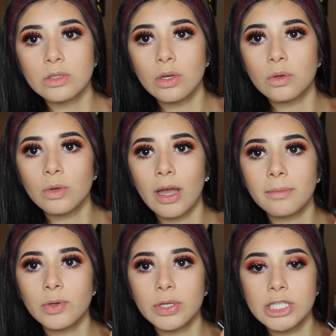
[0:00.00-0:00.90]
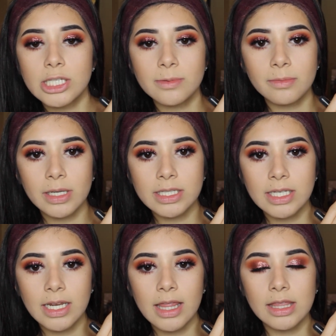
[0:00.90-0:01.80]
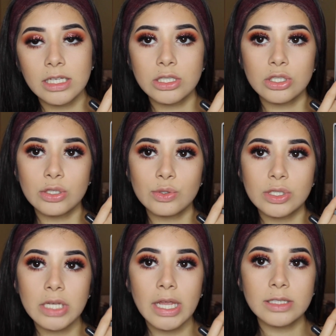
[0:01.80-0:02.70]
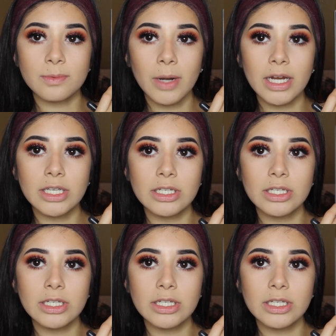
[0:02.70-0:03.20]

So I'm going to be mixing these two shades right